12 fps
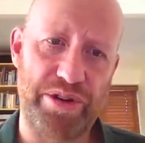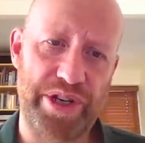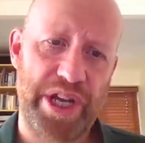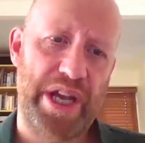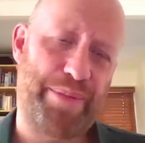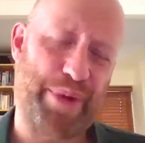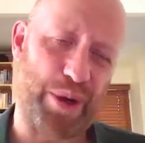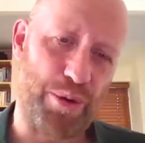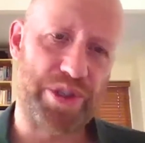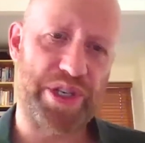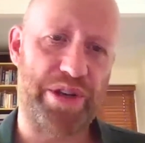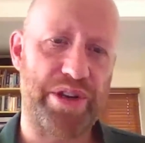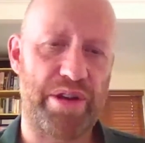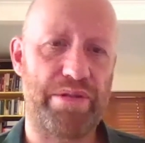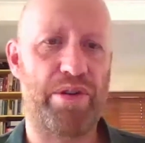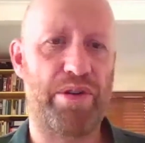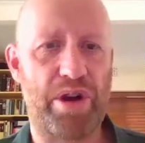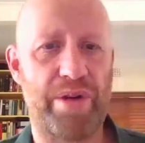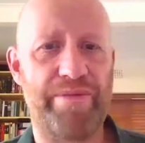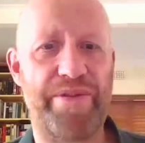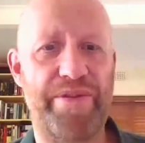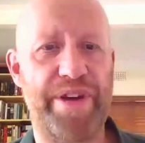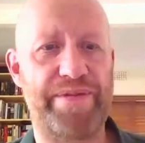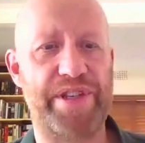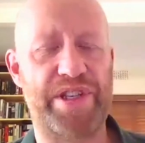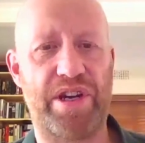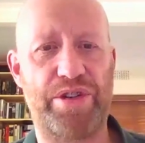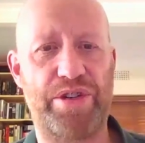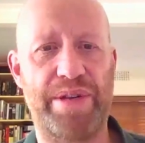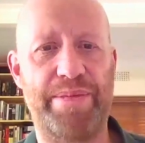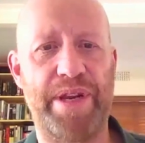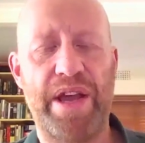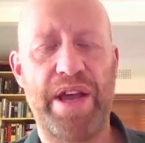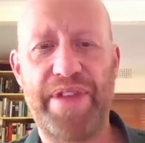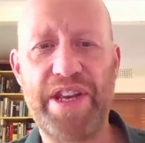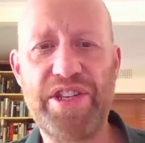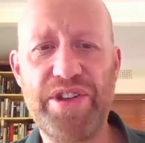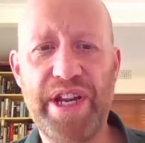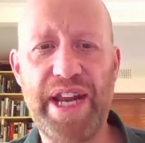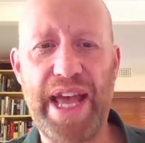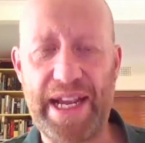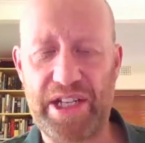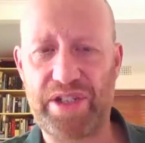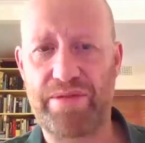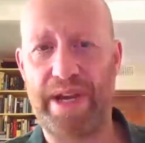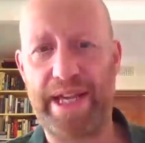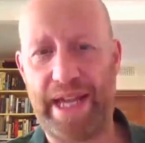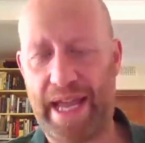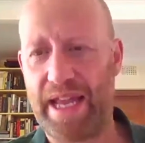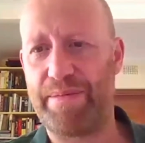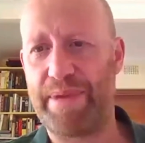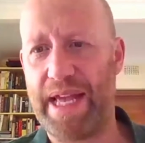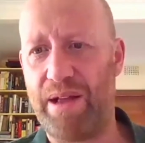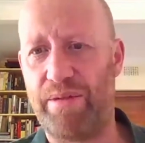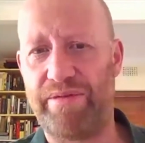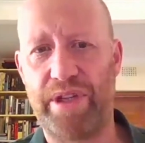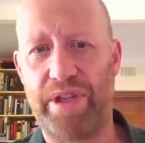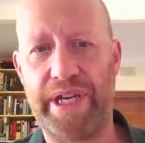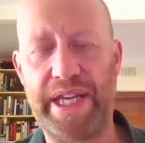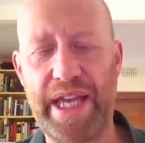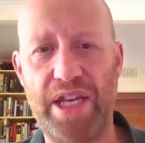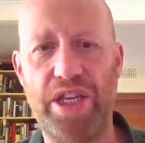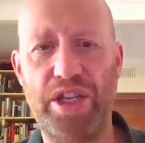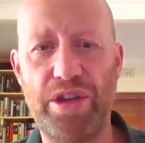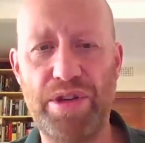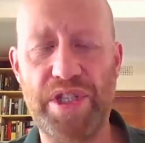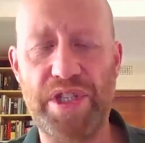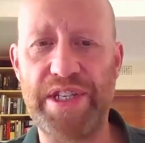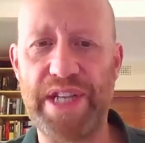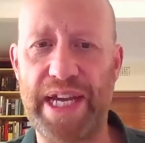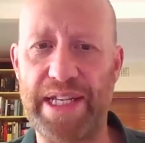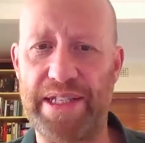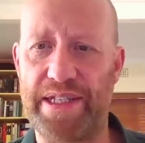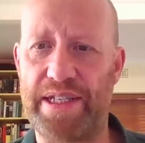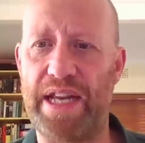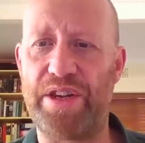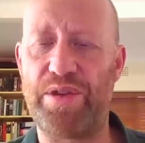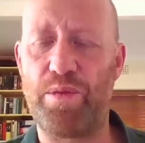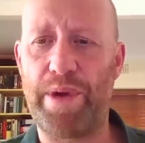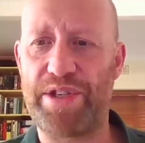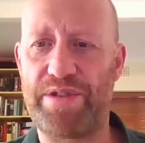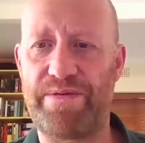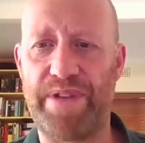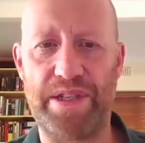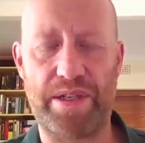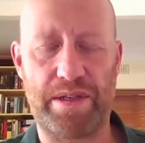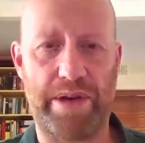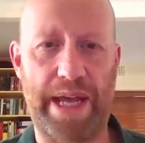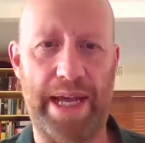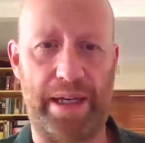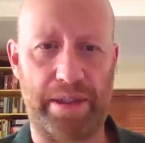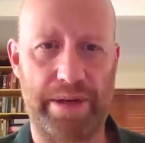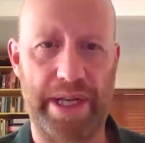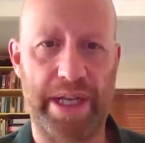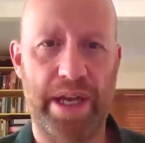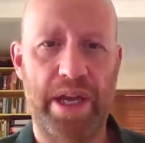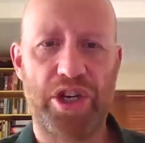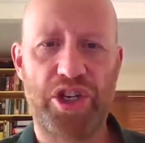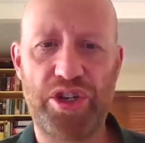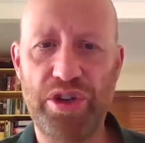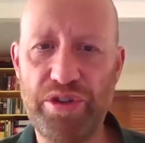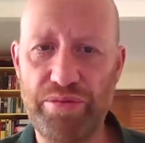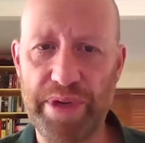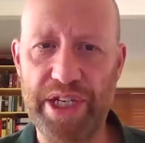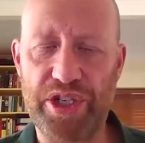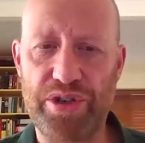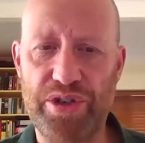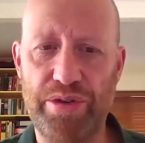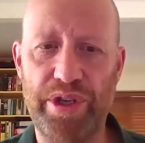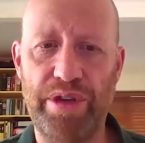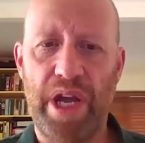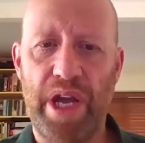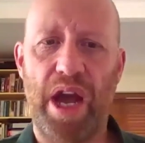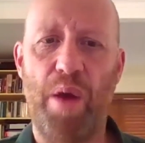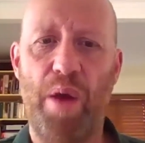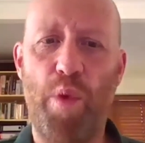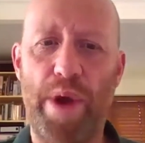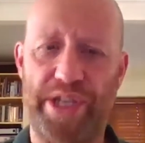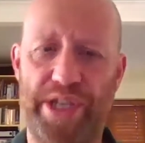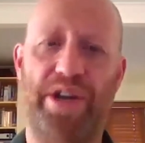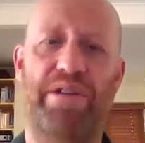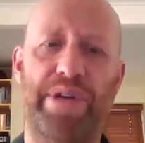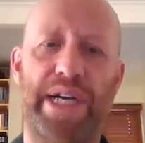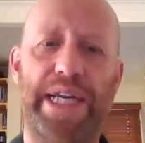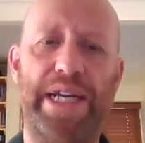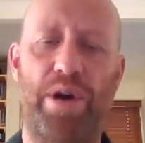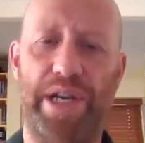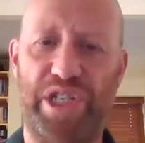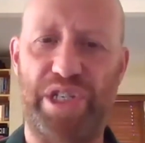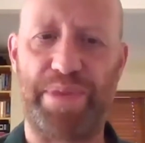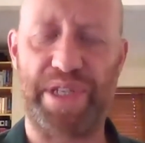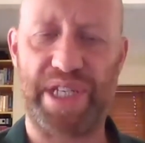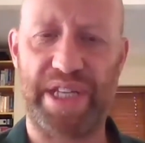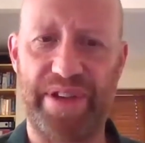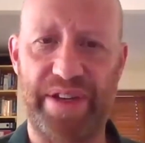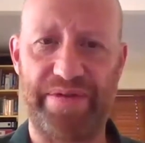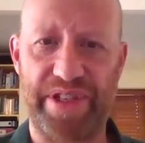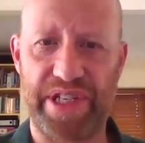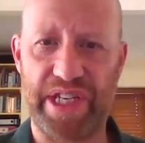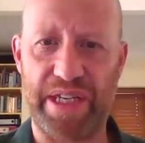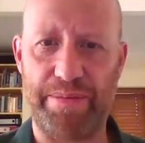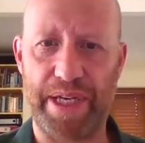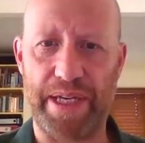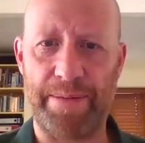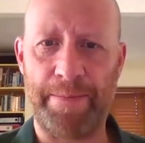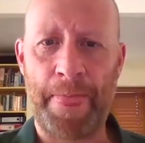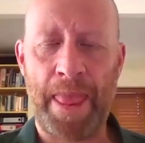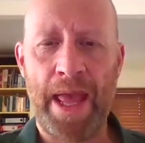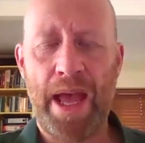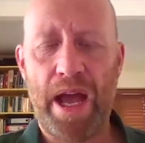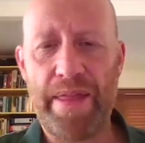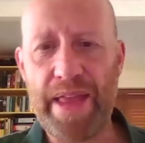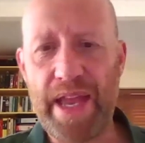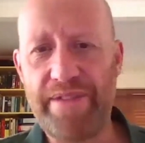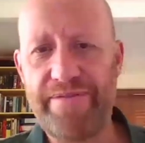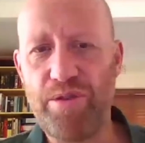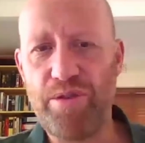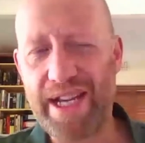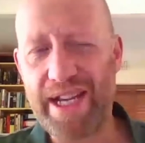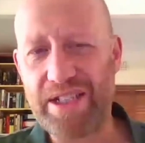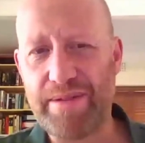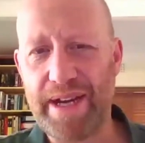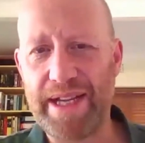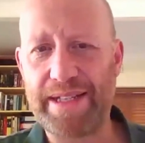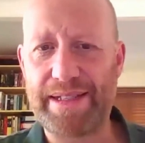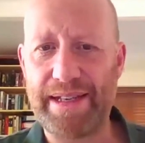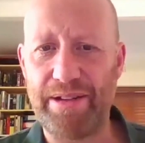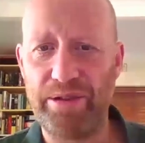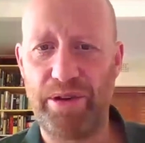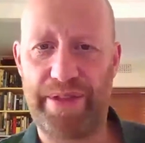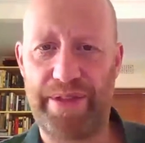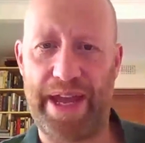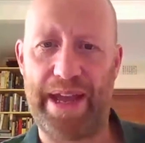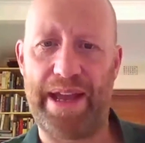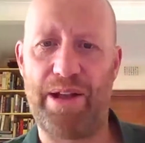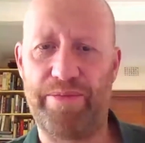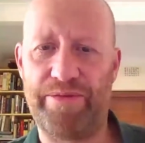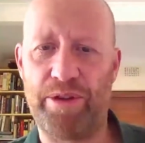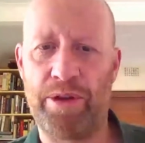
but also you're not confident enough to start treatment, then doing an X-ray can be helpful. And again, use the data to tell you which features on X-ray should reassure you and which are really quite specific for TB. And then if your X-ray is still not that helpful,